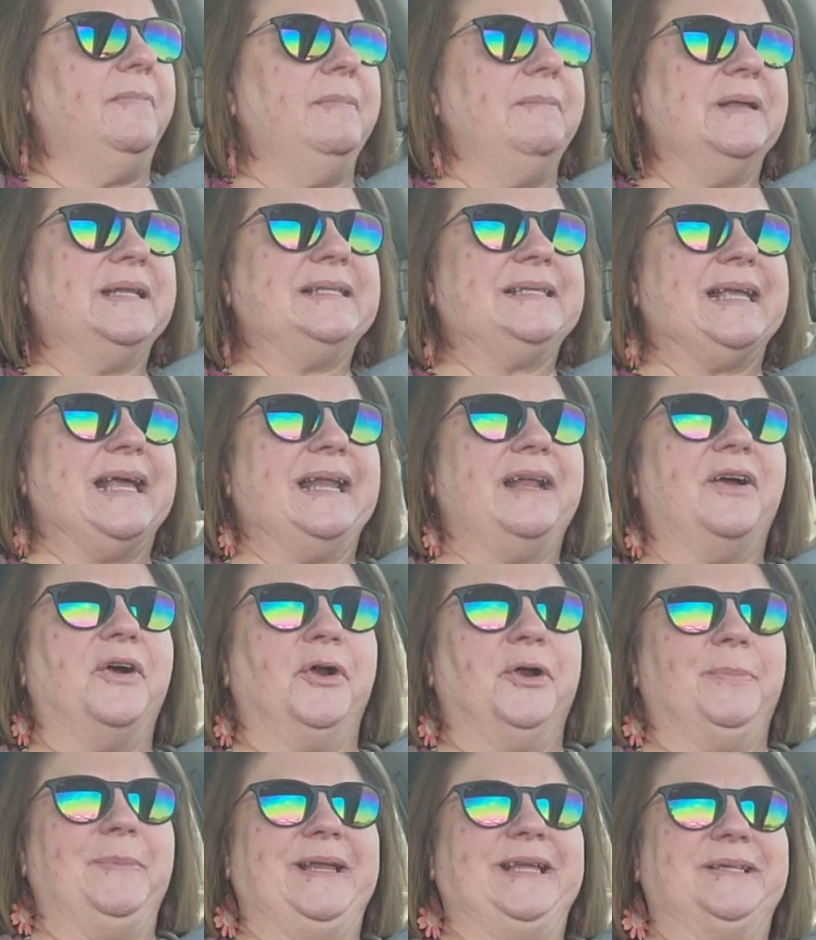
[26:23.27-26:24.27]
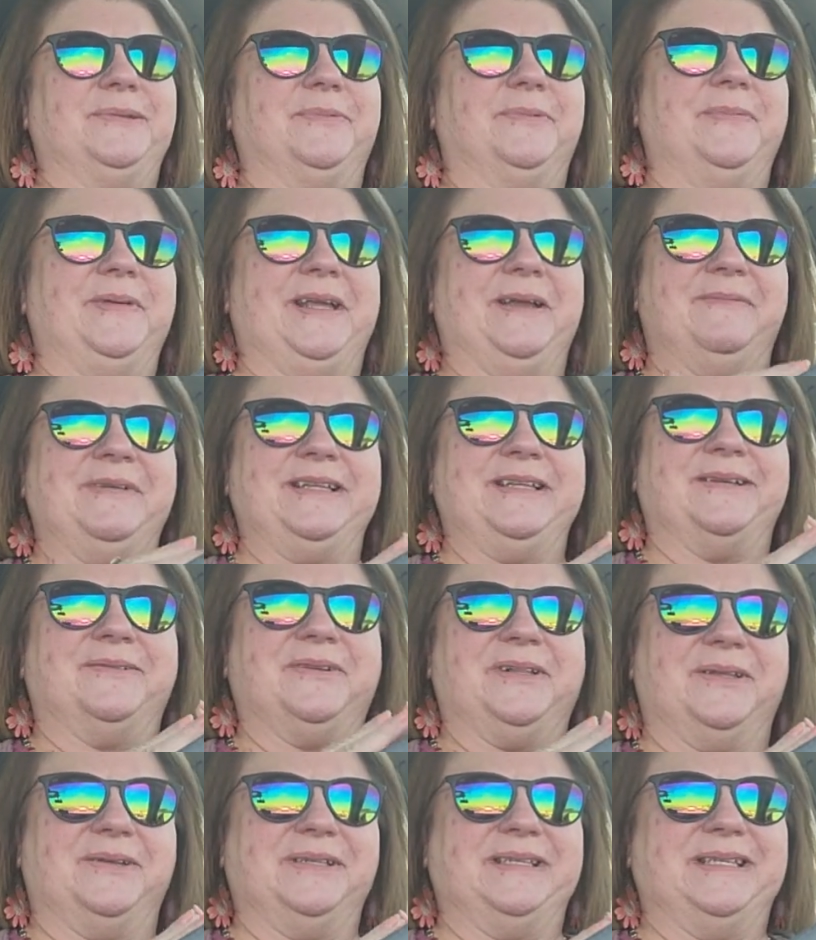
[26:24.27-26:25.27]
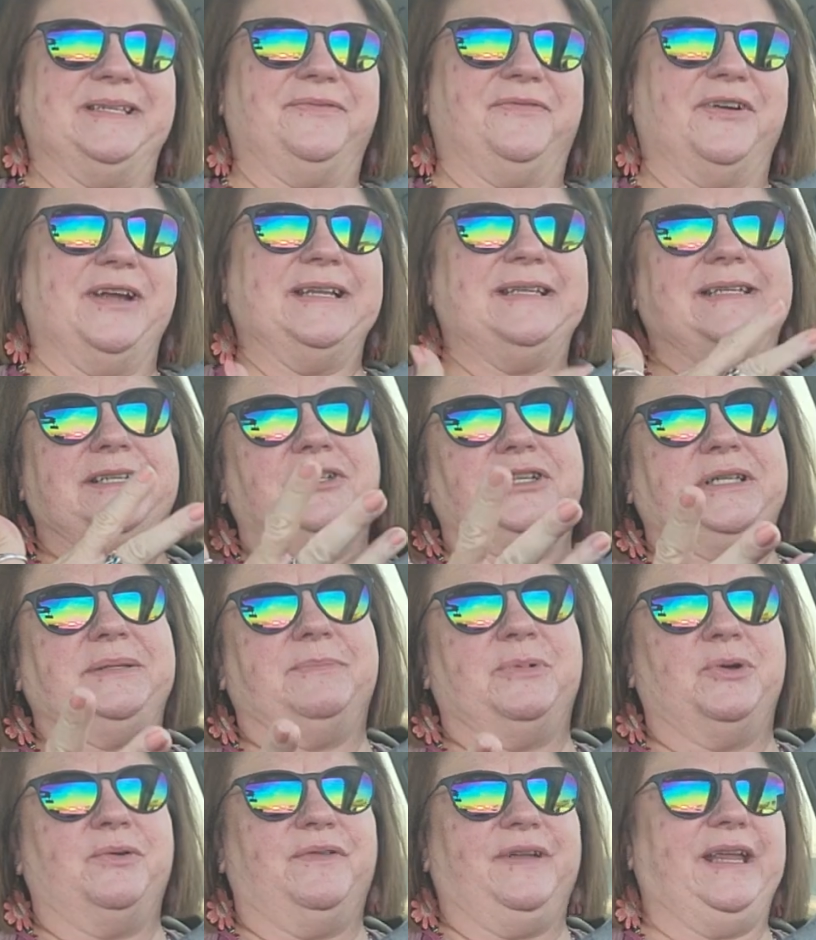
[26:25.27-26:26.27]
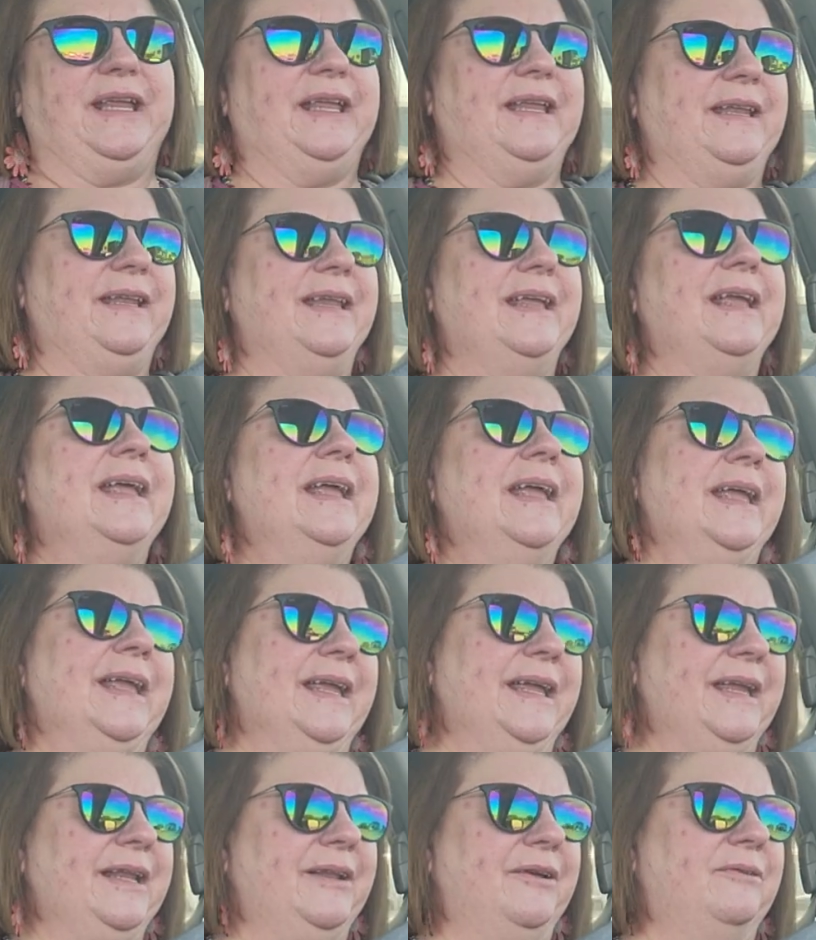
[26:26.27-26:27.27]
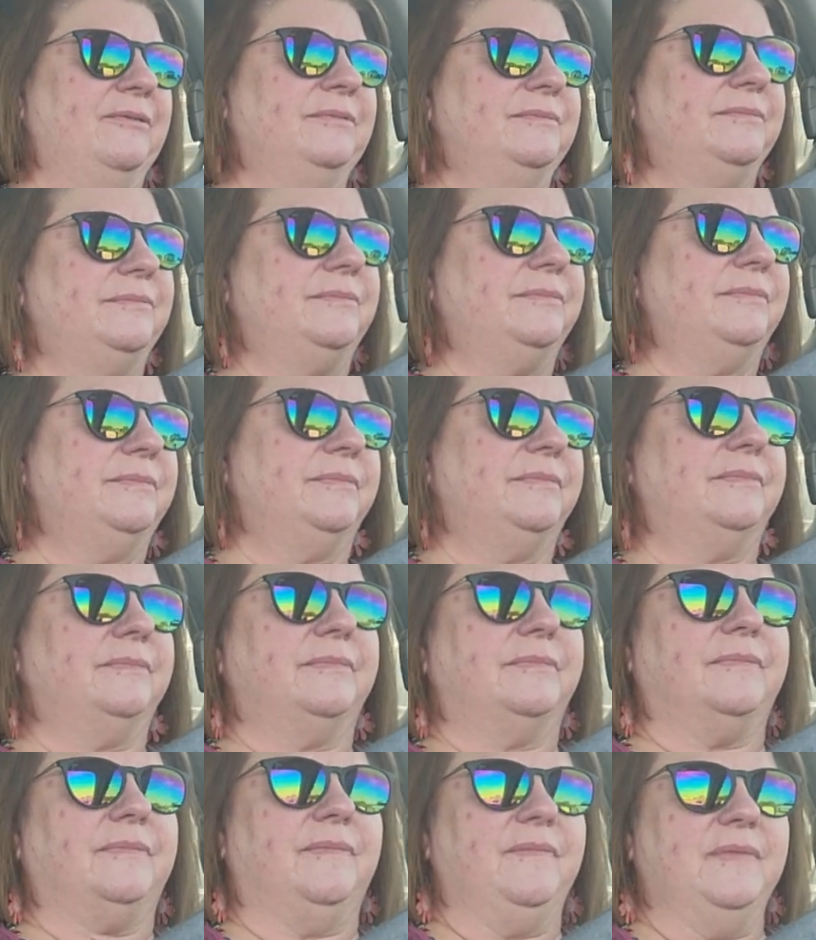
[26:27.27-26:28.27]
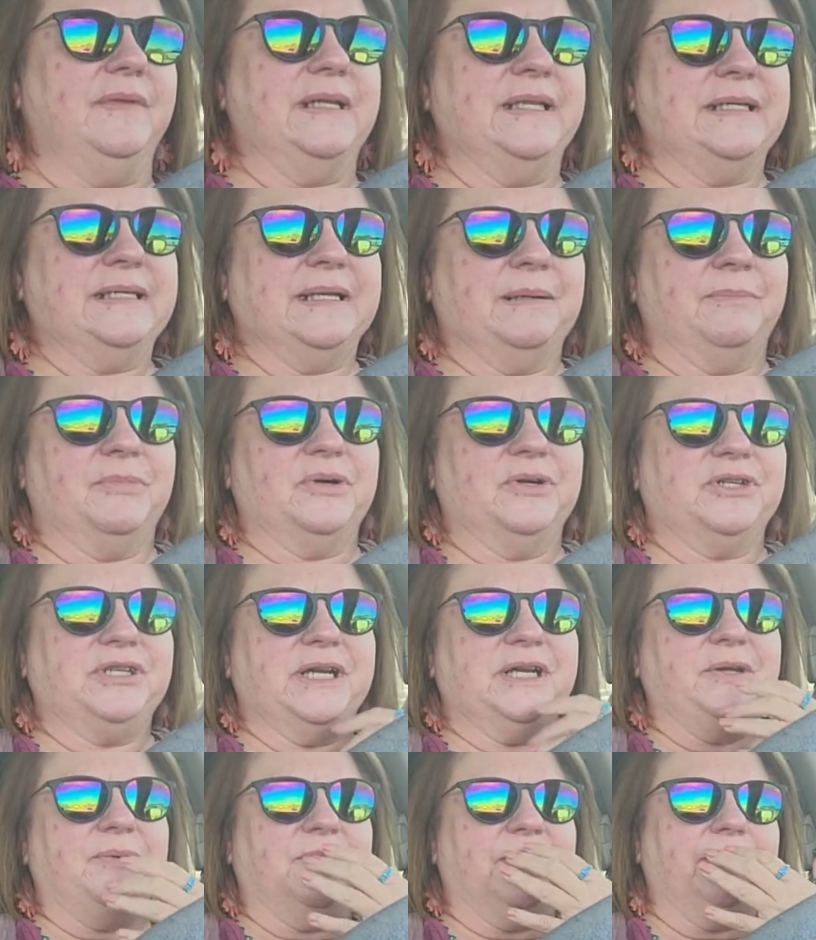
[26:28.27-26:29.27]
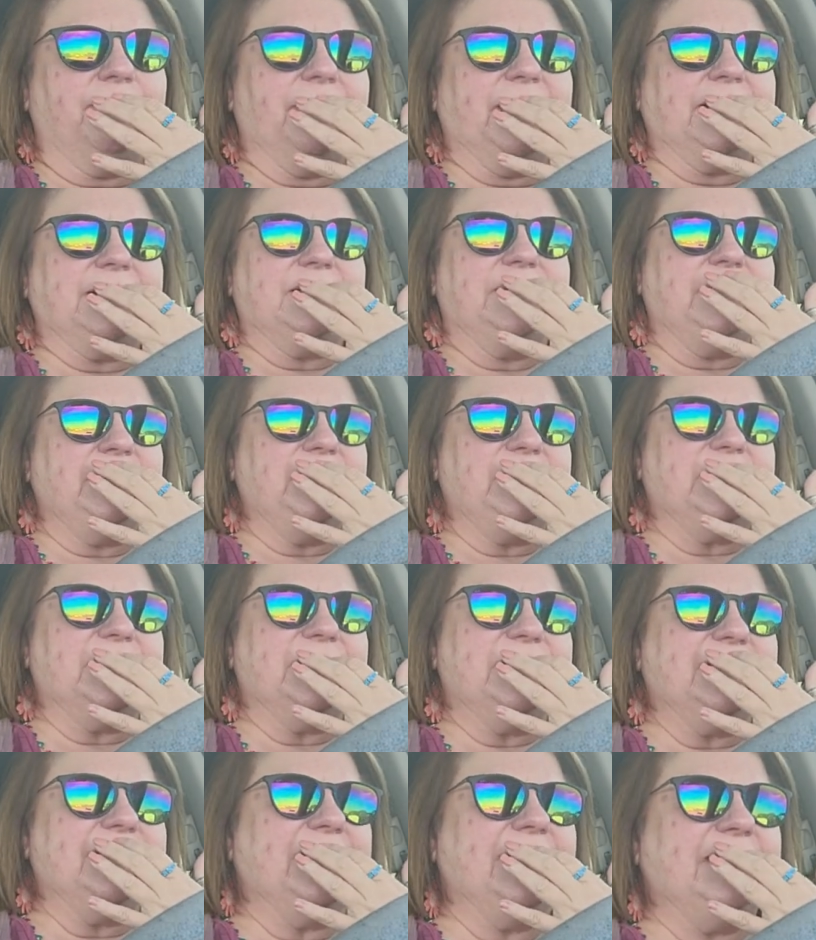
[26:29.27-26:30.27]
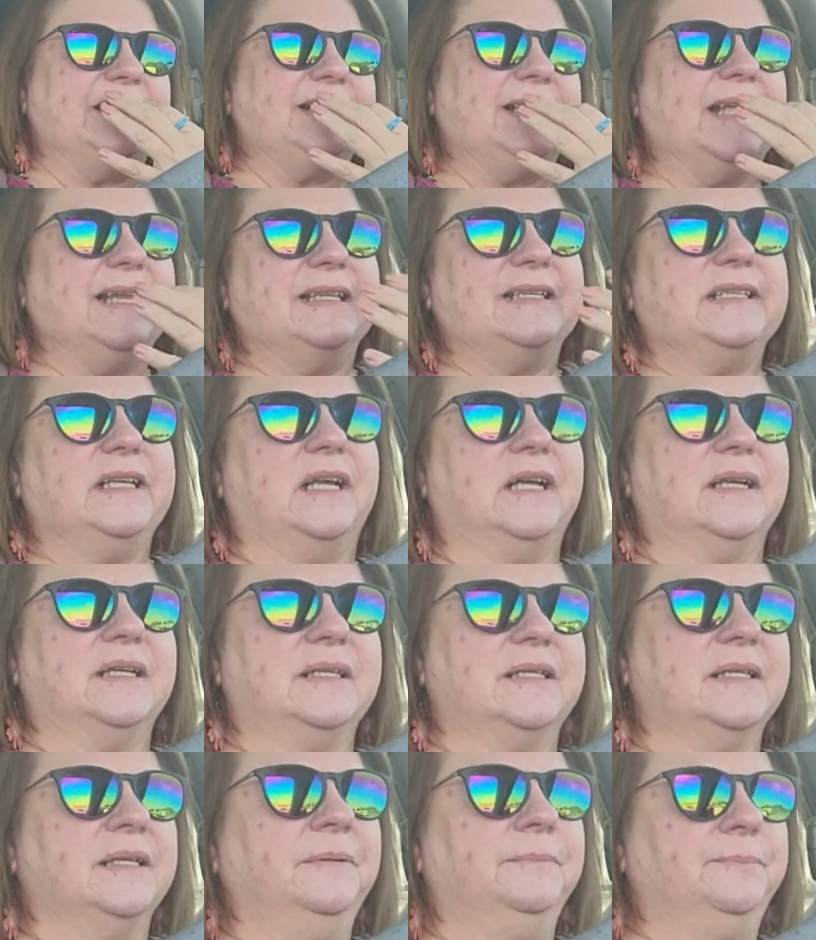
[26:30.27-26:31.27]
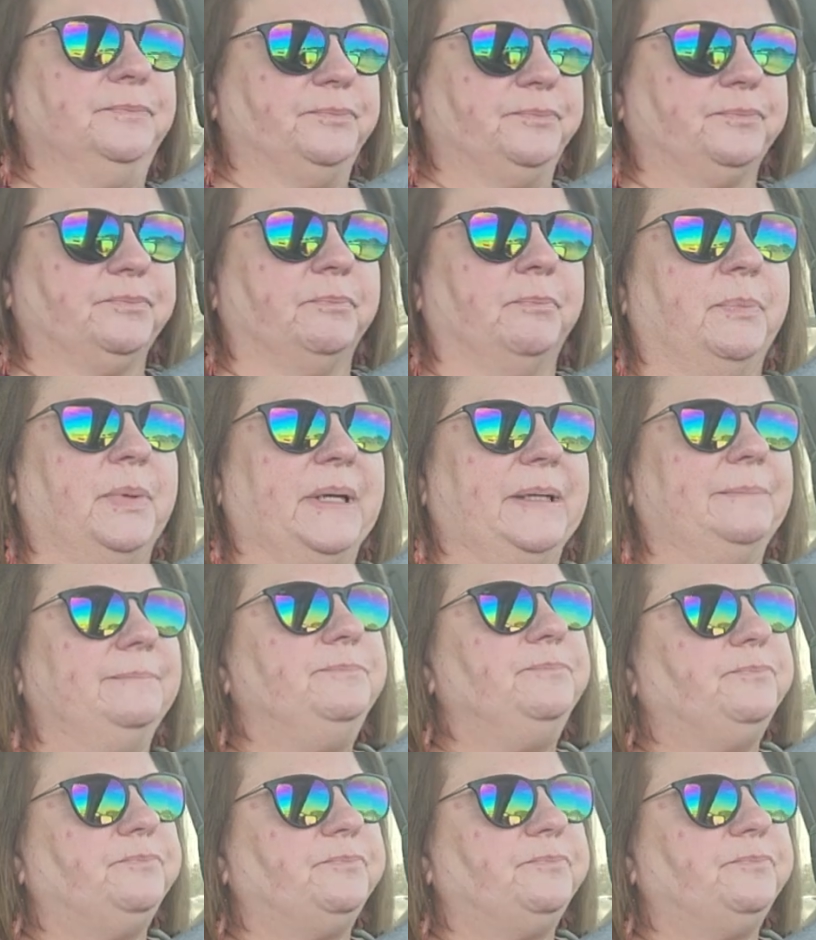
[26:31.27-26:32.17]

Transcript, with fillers: But it's kind of hard because we're becoming so close as friends and she's moving in, you know, December, January back to Houston. So that's kind of sucks. But